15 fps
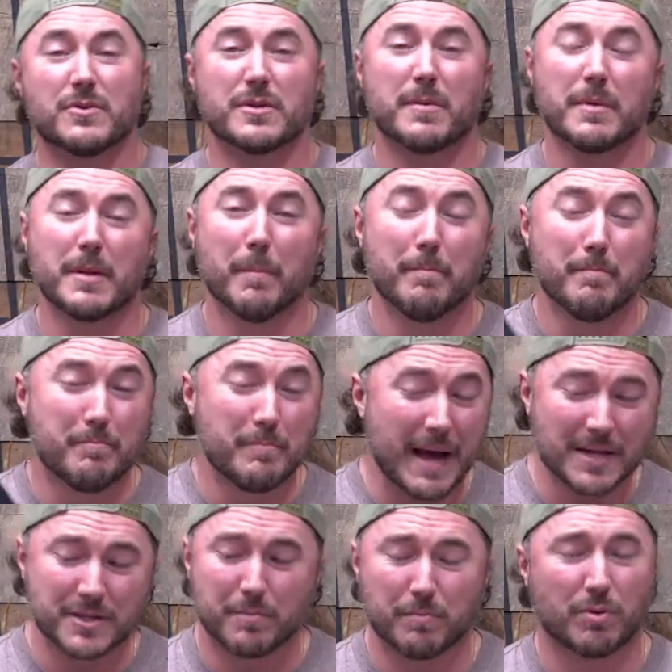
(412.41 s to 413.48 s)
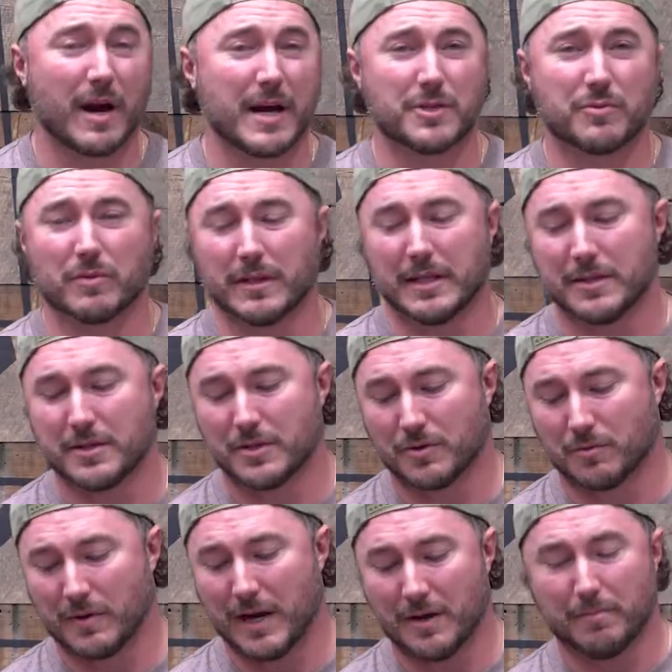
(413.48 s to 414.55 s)
are some of the best price releases
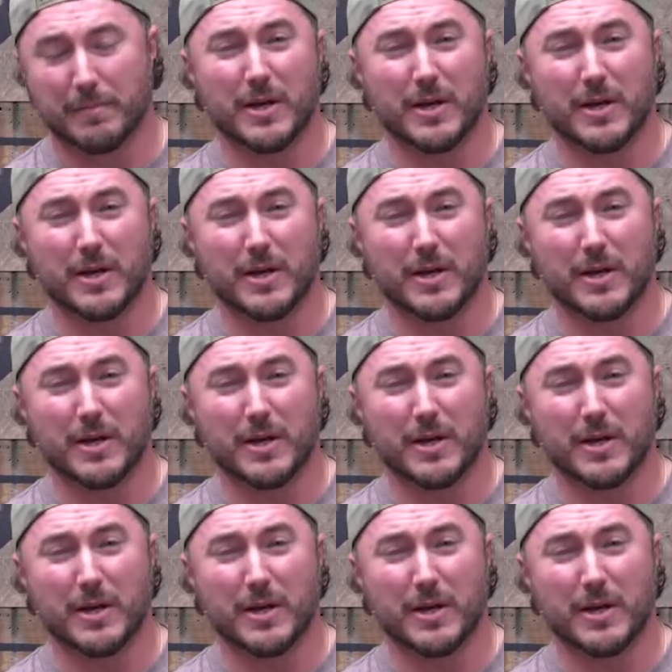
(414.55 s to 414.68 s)
around.